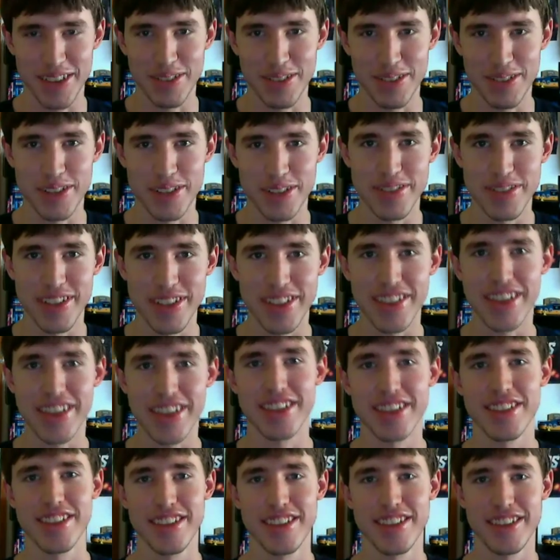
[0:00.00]
we'll leave it at that.
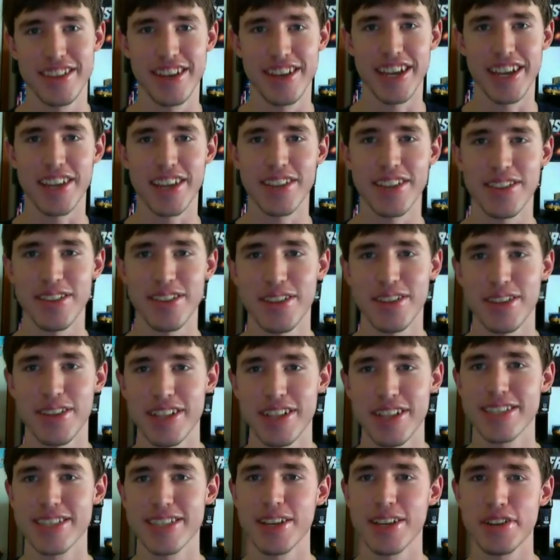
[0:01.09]
Okay, let's
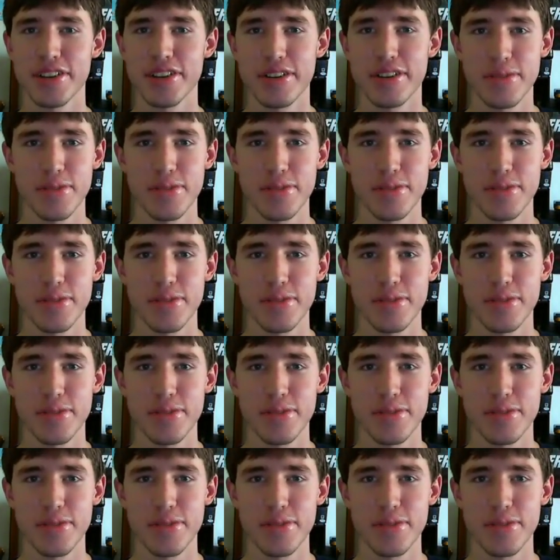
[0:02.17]
start off